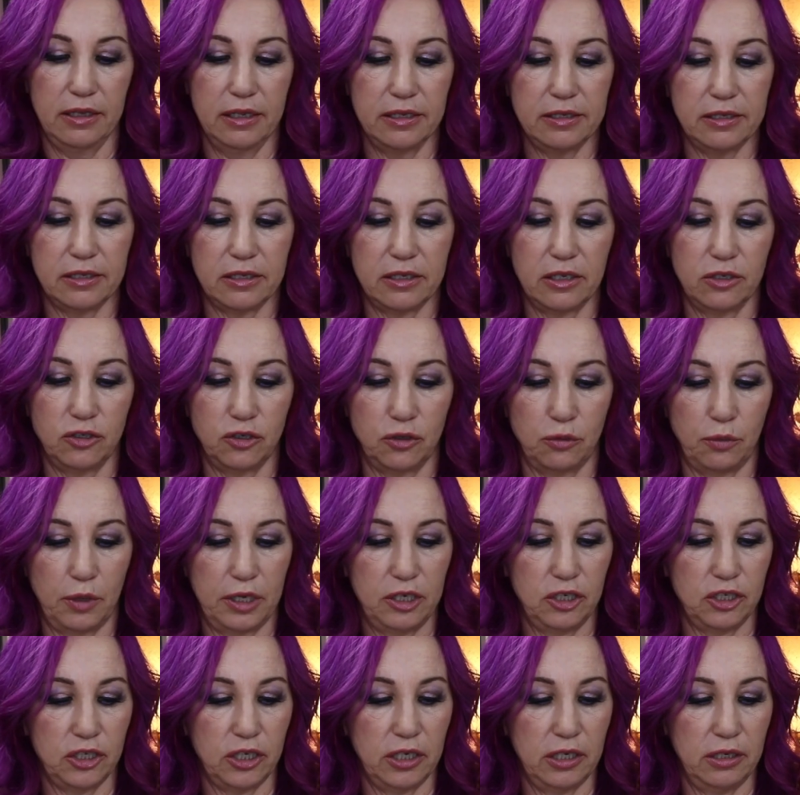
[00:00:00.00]
this
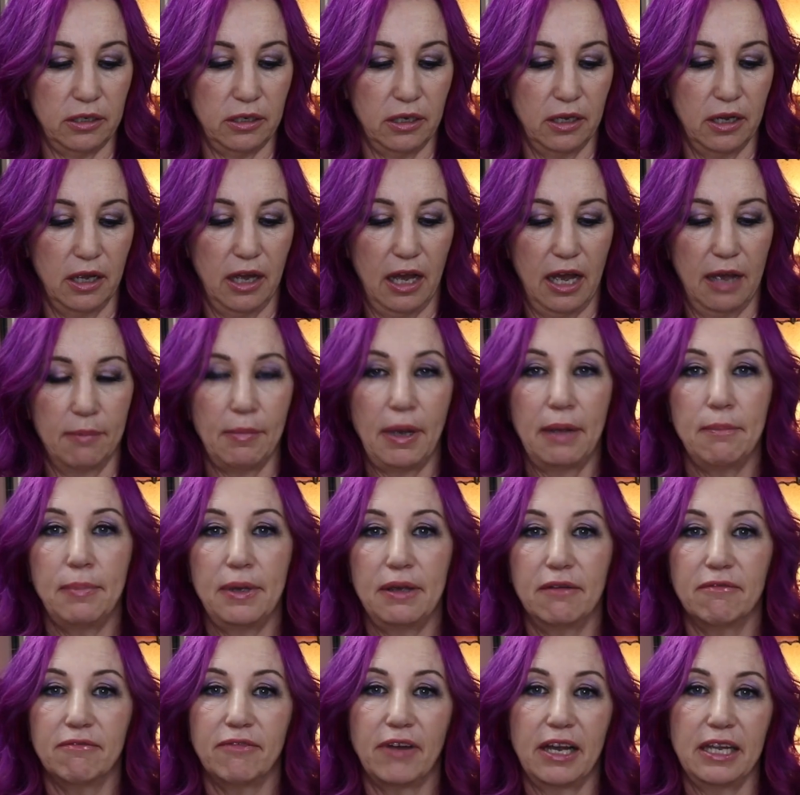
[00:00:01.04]
situation, I might
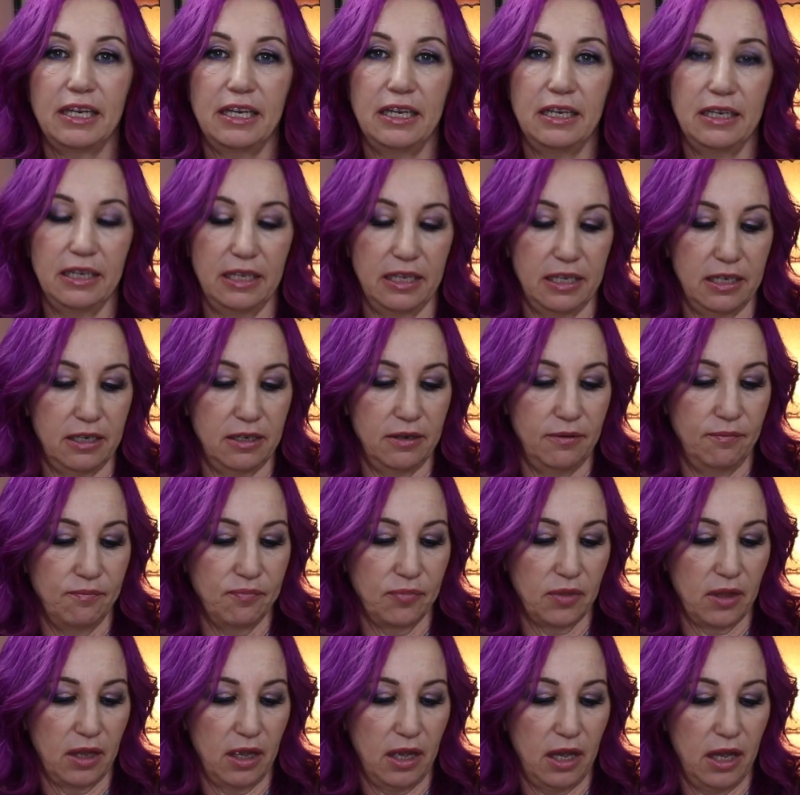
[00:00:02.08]
be inviting in
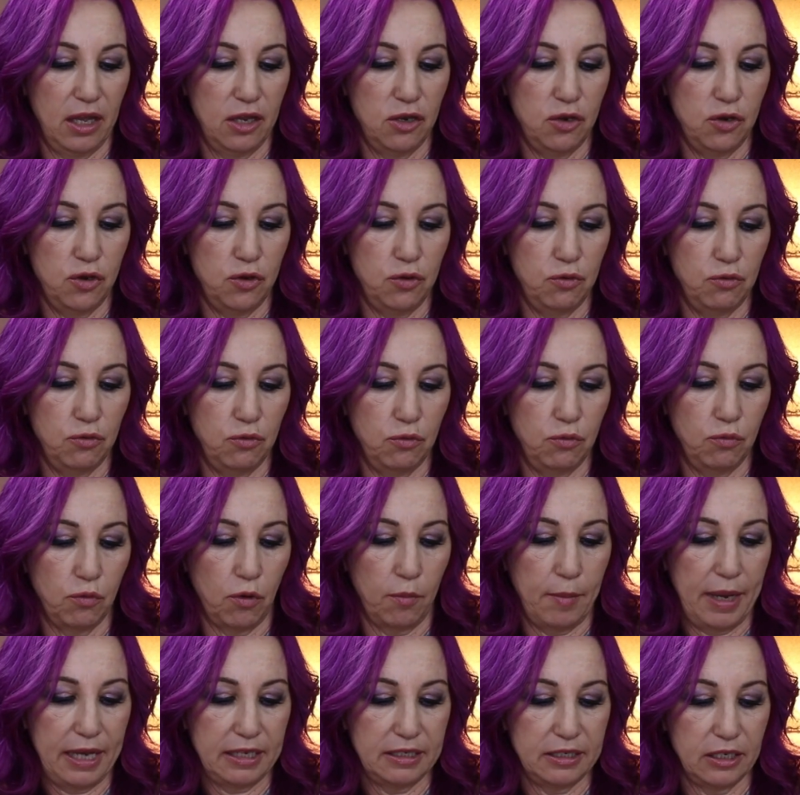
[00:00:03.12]
a new
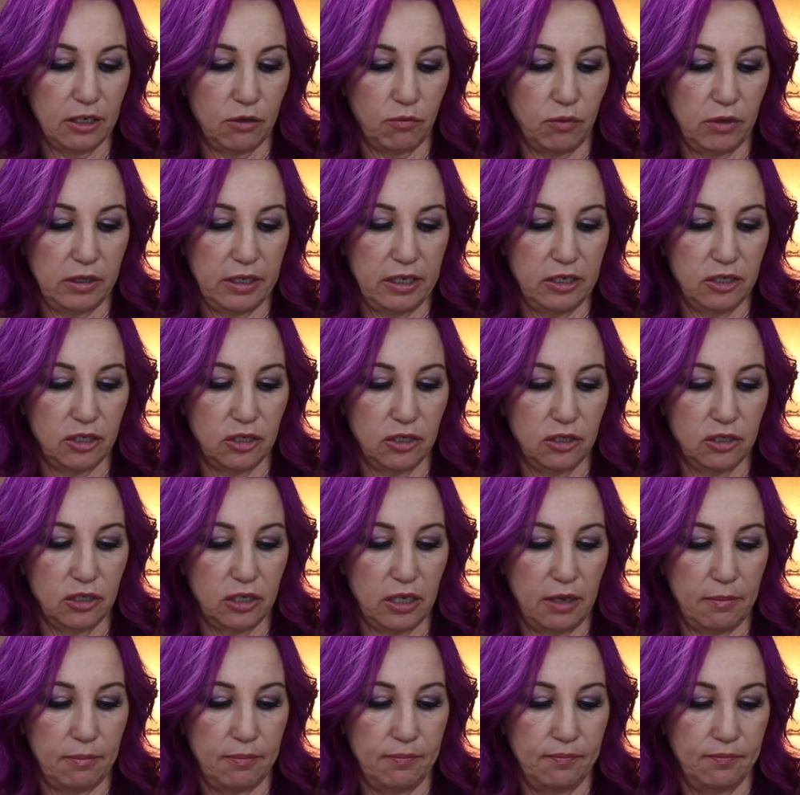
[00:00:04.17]
romantic
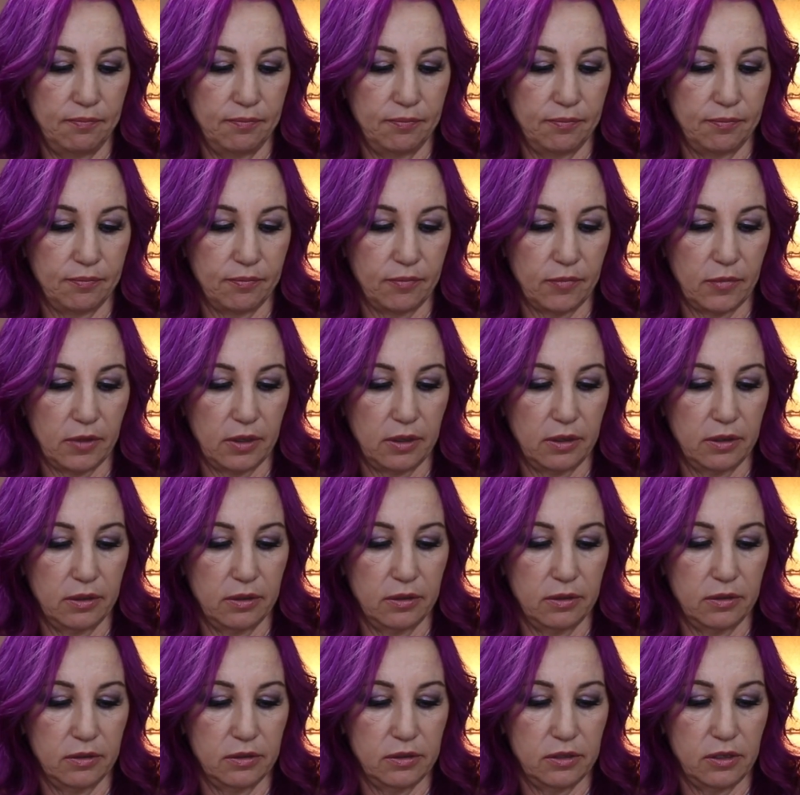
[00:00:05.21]
relationship.
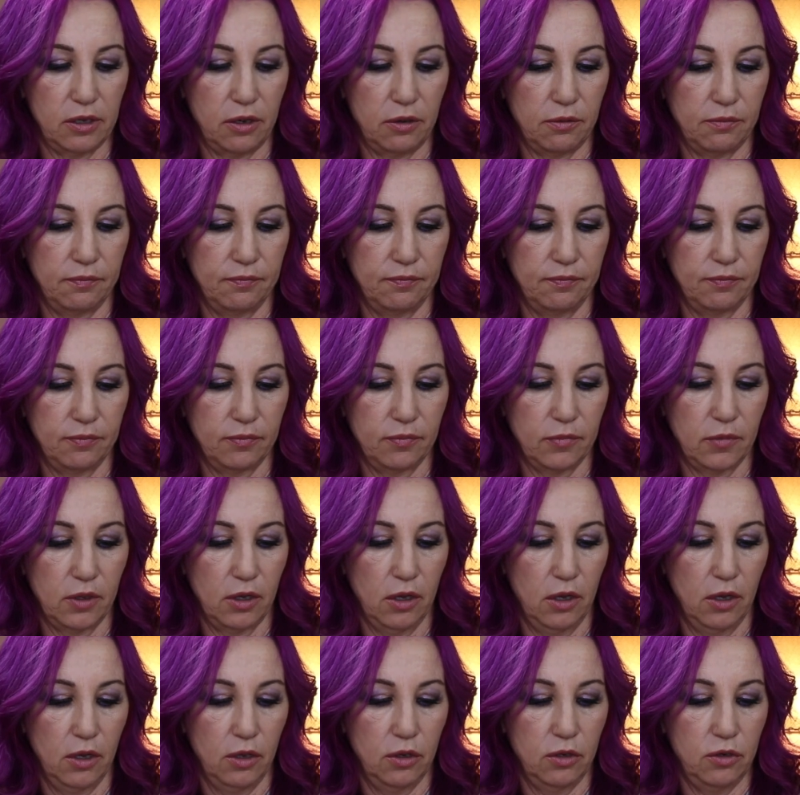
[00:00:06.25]
So
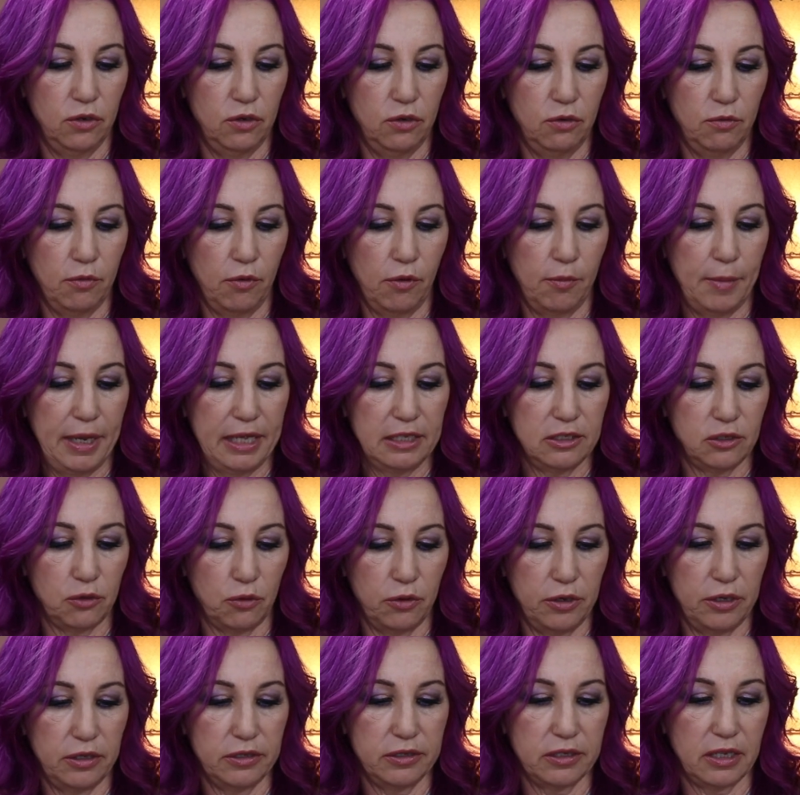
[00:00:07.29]
New Romance
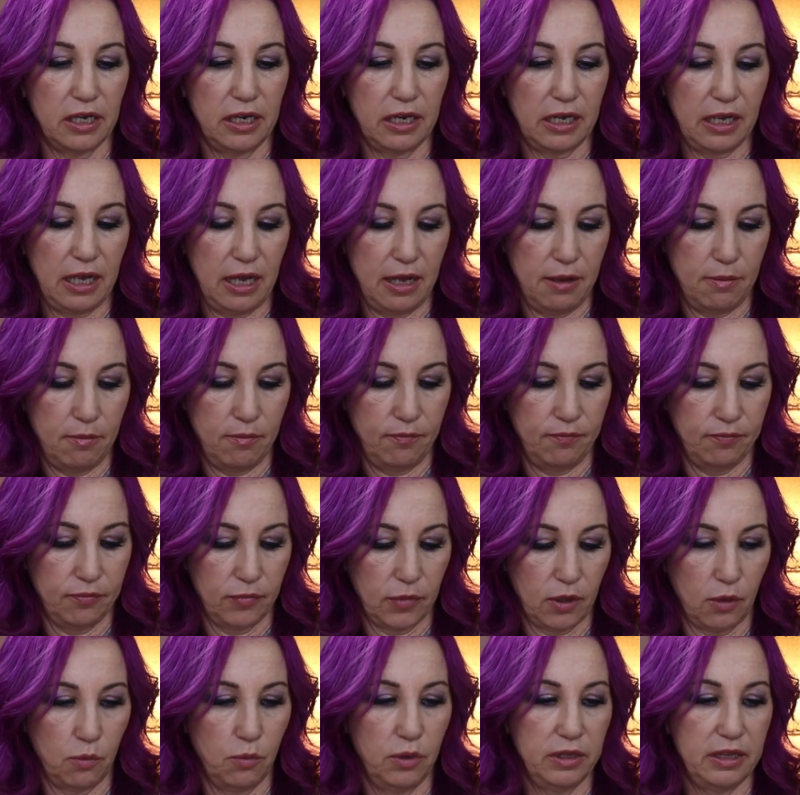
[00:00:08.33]
oil is going to come
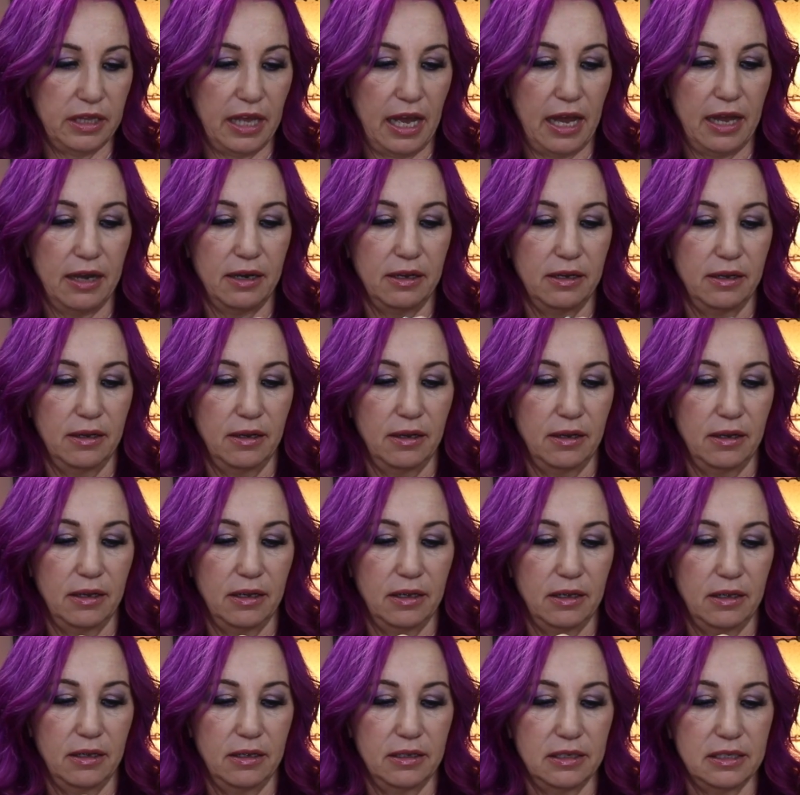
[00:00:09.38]
with that
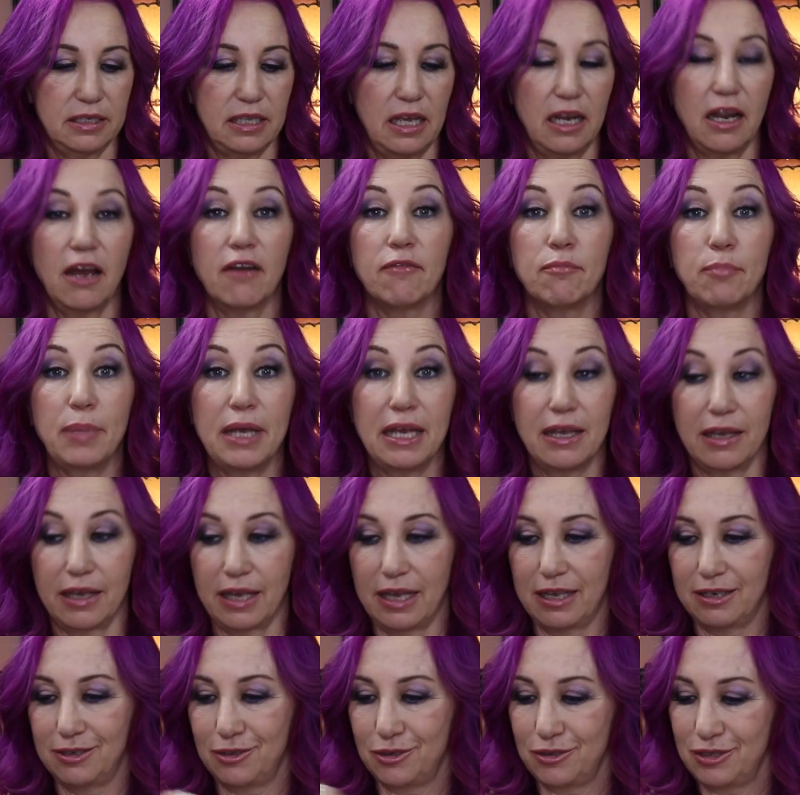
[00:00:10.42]
set of pink
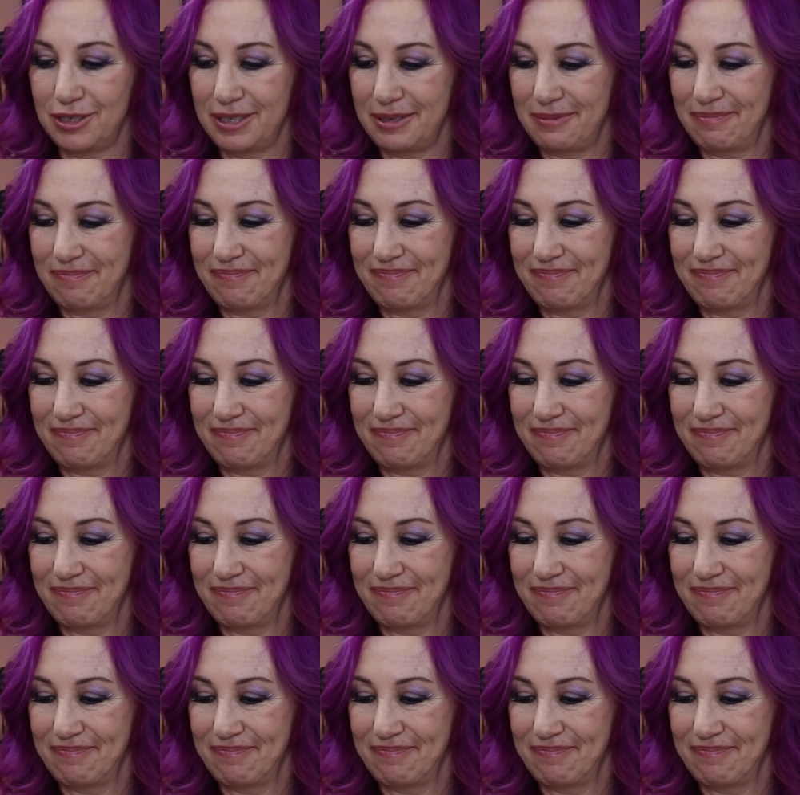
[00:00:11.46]
candles.